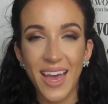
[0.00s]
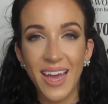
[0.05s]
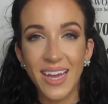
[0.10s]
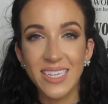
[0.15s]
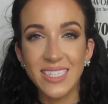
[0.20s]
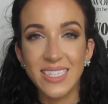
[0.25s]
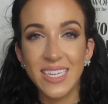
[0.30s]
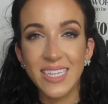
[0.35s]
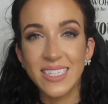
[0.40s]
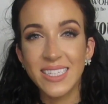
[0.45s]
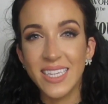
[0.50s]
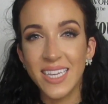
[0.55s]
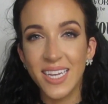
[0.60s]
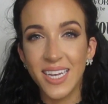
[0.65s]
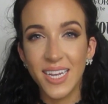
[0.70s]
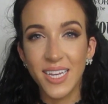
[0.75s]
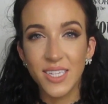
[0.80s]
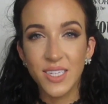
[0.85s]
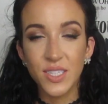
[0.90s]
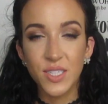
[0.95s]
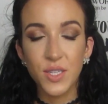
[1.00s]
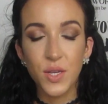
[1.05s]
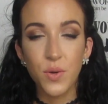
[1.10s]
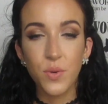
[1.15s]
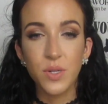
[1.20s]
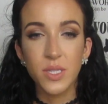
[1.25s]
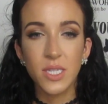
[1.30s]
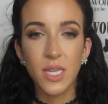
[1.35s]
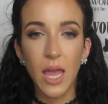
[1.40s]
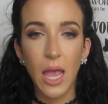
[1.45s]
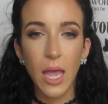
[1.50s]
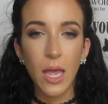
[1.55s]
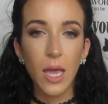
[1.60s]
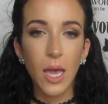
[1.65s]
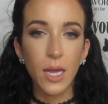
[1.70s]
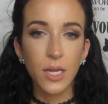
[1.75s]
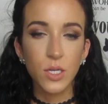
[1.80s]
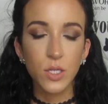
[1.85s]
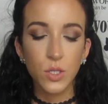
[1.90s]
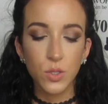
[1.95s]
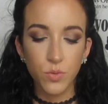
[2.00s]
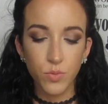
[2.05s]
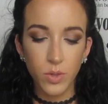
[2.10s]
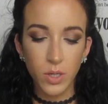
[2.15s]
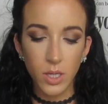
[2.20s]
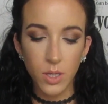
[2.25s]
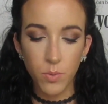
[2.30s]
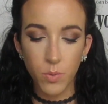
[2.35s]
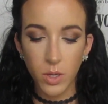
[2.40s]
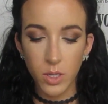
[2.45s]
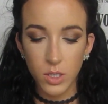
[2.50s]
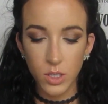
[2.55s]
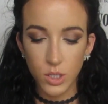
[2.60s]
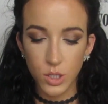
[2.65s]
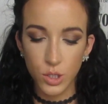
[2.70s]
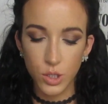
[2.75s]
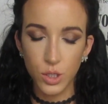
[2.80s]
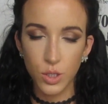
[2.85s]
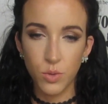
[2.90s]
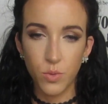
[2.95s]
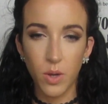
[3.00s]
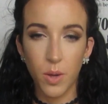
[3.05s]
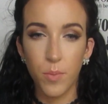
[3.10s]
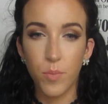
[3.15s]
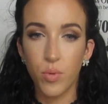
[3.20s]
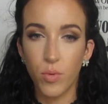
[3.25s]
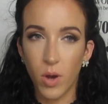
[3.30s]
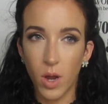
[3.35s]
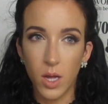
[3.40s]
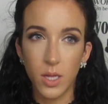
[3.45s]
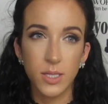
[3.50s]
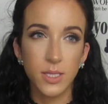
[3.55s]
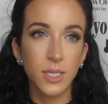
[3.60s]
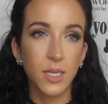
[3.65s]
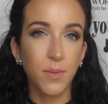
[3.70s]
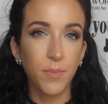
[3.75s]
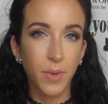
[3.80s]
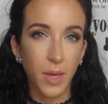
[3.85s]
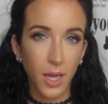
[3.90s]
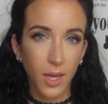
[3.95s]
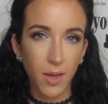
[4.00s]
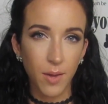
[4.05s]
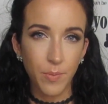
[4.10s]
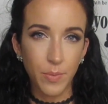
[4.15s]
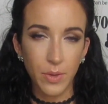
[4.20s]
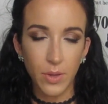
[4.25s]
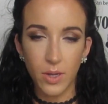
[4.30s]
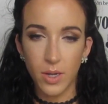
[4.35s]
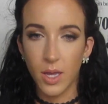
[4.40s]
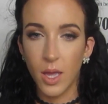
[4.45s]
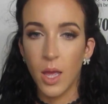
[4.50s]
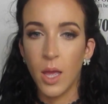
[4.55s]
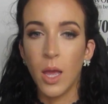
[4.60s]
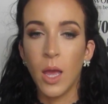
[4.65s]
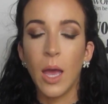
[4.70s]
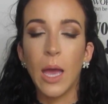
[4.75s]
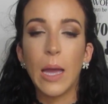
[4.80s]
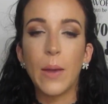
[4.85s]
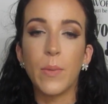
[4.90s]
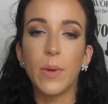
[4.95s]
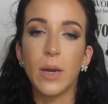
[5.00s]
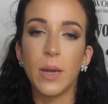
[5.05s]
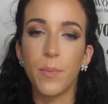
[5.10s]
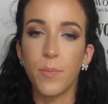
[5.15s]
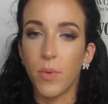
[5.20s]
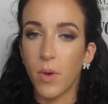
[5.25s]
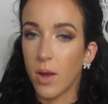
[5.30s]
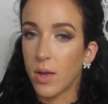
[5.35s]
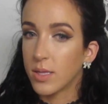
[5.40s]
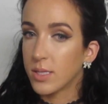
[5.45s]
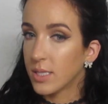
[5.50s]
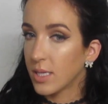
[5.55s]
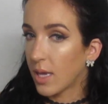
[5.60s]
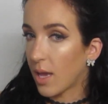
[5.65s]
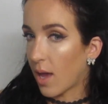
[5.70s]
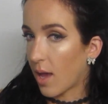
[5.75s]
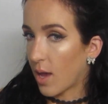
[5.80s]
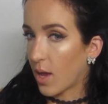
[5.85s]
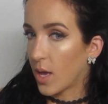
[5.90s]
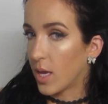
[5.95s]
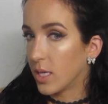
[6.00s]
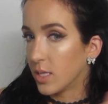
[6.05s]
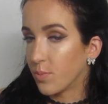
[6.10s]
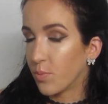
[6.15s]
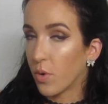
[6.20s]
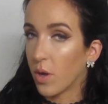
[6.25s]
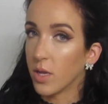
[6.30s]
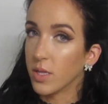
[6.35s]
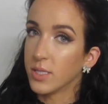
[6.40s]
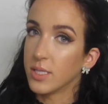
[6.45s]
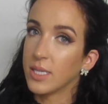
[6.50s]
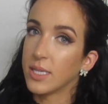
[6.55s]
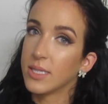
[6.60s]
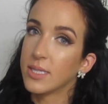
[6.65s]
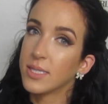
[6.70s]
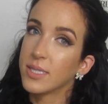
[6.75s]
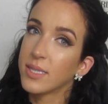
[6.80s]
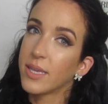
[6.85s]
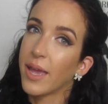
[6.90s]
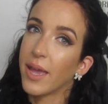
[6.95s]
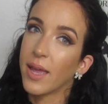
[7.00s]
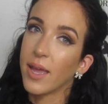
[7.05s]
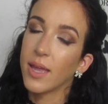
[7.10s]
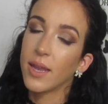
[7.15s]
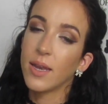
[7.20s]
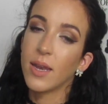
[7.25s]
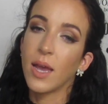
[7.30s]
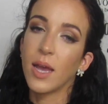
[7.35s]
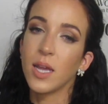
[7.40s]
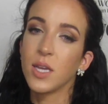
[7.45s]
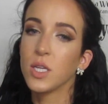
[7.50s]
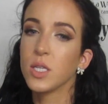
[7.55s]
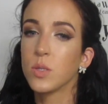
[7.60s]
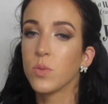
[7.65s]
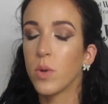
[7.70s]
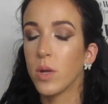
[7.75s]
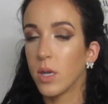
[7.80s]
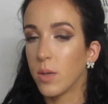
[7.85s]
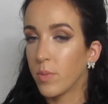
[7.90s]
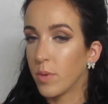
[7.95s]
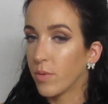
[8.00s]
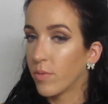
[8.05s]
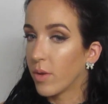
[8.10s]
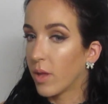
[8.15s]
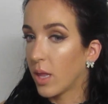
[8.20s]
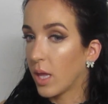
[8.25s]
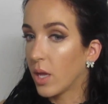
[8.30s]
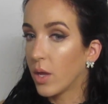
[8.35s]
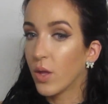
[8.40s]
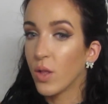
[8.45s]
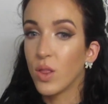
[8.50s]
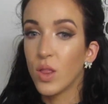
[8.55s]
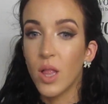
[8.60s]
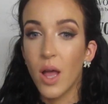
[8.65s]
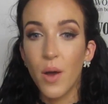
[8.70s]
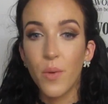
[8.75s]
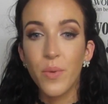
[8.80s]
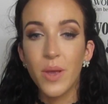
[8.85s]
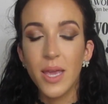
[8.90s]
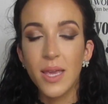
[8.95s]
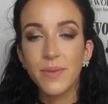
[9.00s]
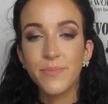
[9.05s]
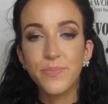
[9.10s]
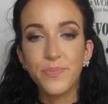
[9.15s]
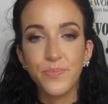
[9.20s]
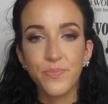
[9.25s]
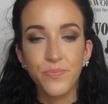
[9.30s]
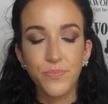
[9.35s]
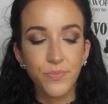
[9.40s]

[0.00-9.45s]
guys, it's Eden. So today I just really wanted to do a bronzy makeup look. I wanted bronzy eyes, bronzy skin. I just wanted to be really glowy.